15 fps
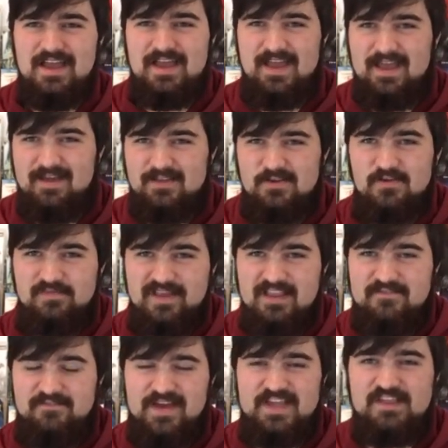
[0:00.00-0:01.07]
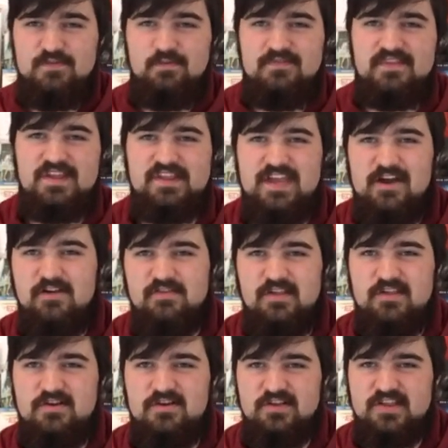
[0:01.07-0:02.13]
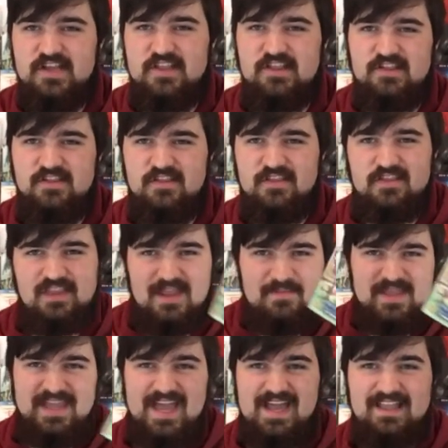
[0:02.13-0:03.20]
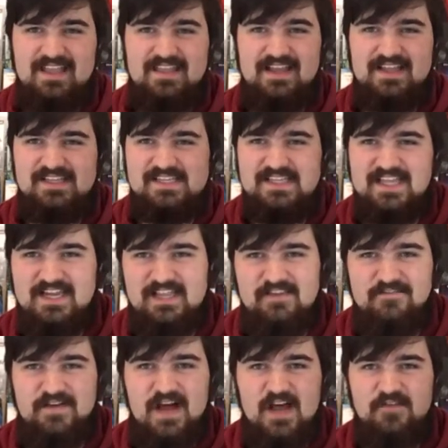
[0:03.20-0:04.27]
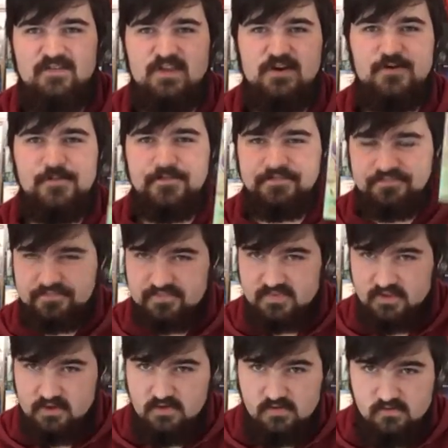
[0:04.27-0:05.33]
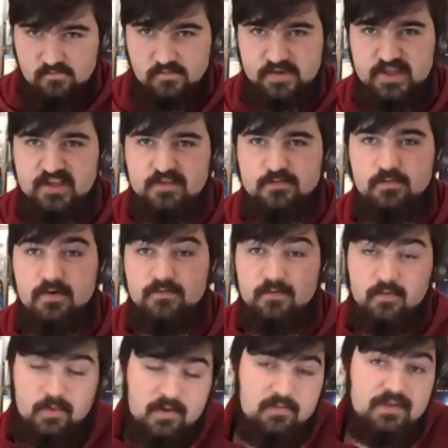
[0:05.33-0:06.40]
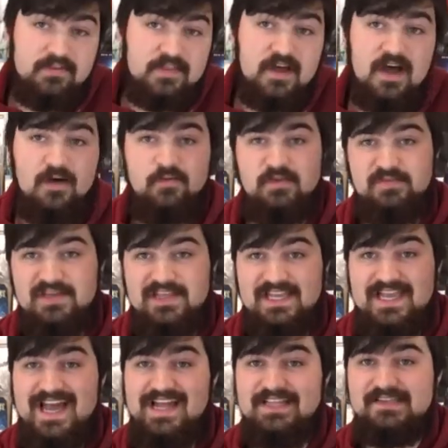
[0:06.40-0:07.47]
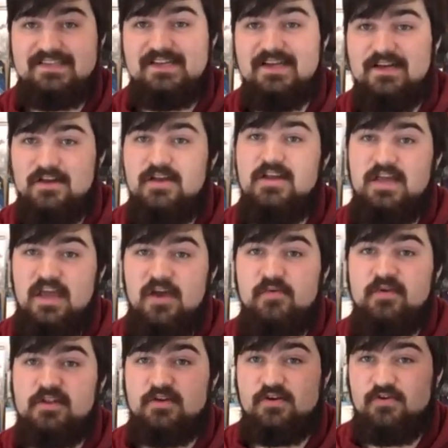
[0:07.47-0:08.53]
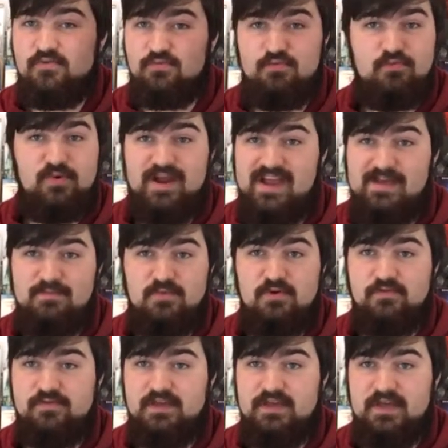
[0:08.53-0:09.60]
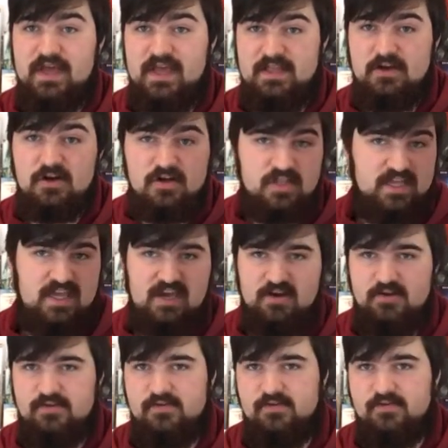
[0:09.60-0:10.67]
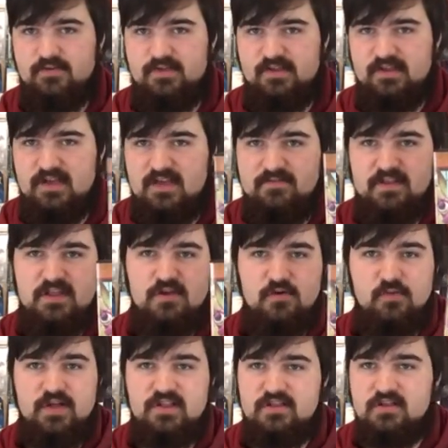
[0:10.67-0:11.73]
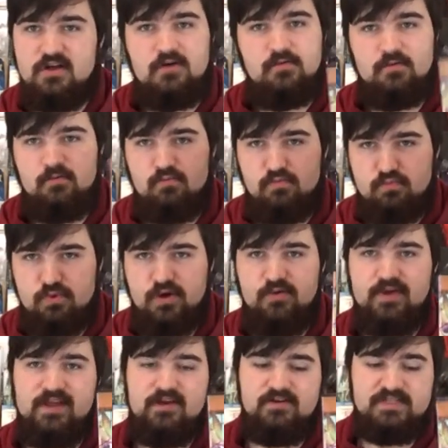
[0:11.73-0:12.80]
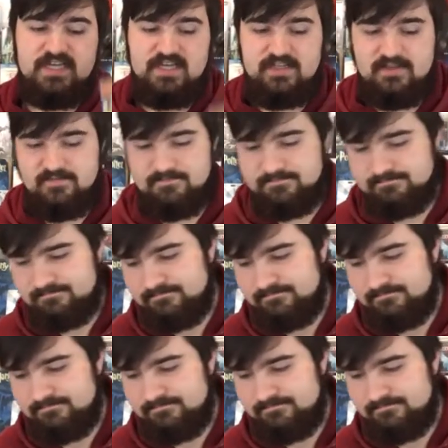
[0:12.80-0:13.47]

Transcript: And you've been invested with these characters all since they began in 1995. So for this, what from what we thought would be the end it was a great movie, and all the characters, even new ones and all, were really entertaining.